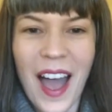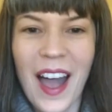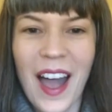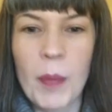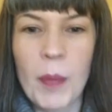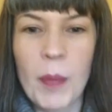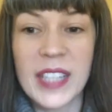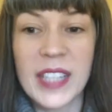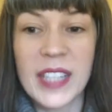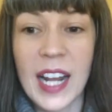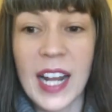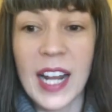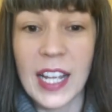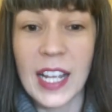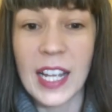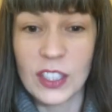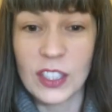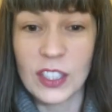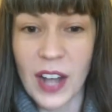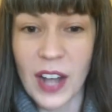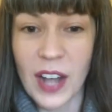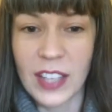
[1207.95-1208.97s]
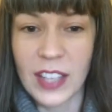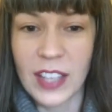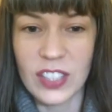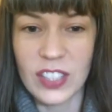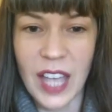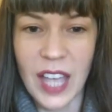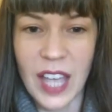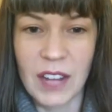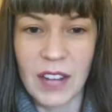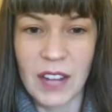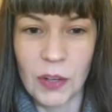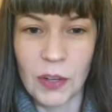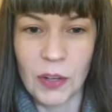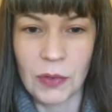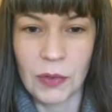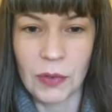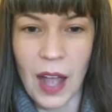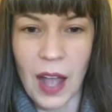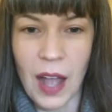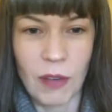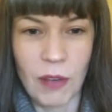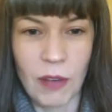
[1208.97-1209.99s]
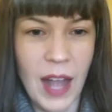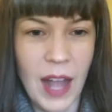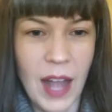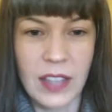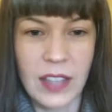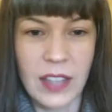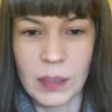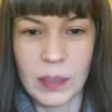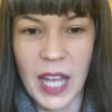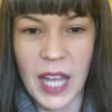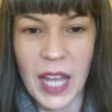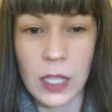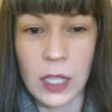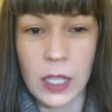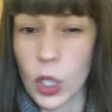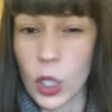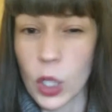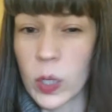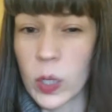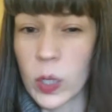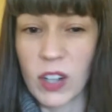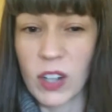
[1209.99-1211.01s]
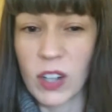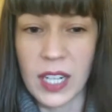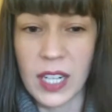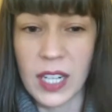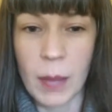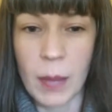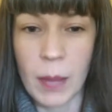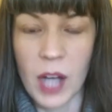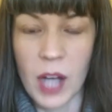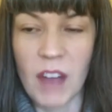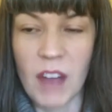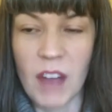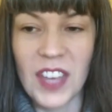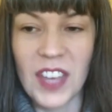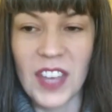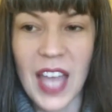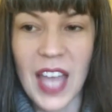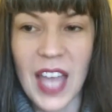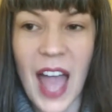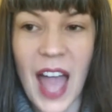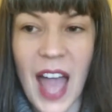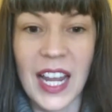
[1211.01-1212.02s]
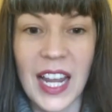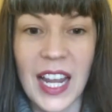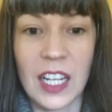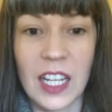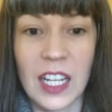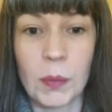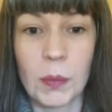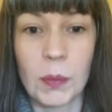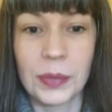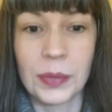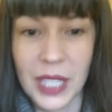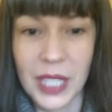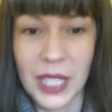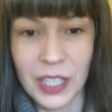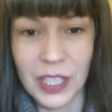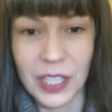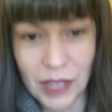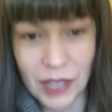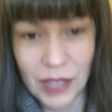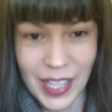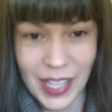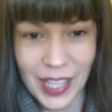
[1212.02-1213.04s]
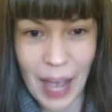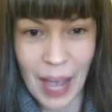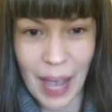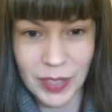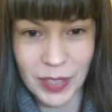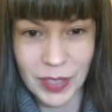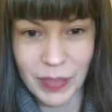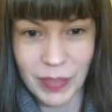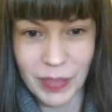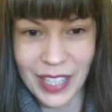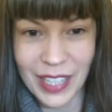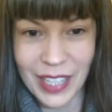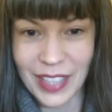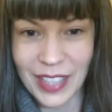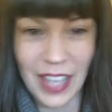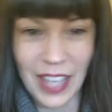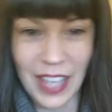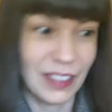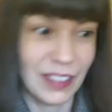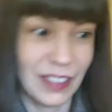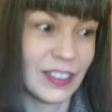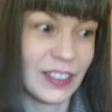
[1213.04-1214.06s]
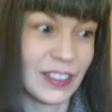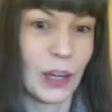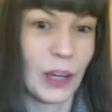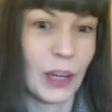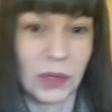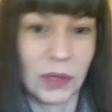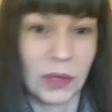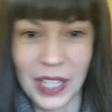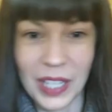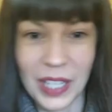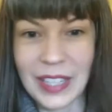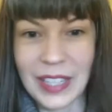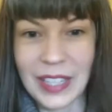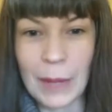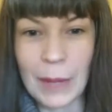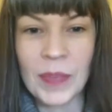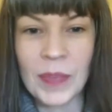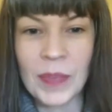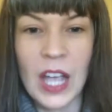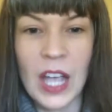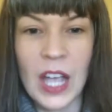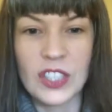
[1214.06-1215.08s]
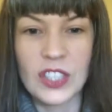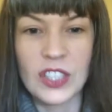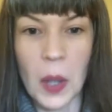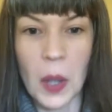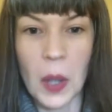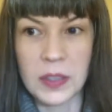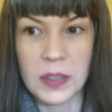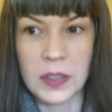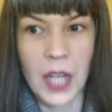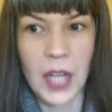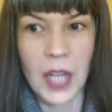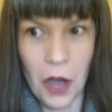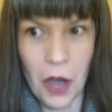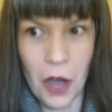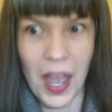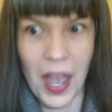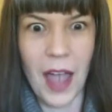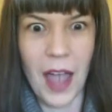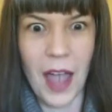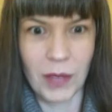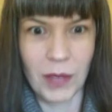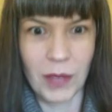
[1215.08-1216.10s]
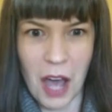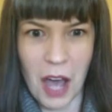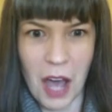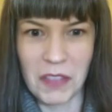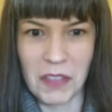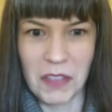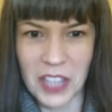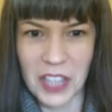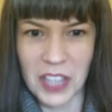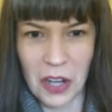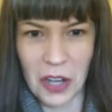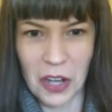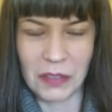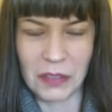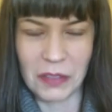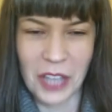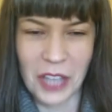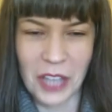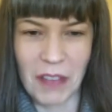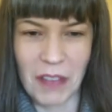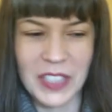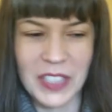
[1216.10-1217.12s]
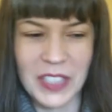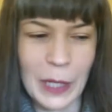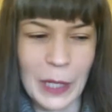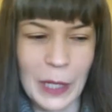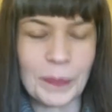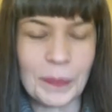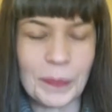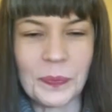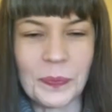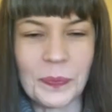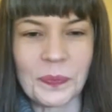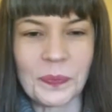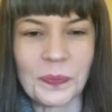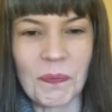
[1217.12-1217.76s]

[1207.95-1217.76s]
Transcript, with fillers: Uh, but then I drank just kind of a, a random kind of lower grade cup of coffee, and it completely relapsed me, like completely. So I was like, okay, coffee's out, coffee's out.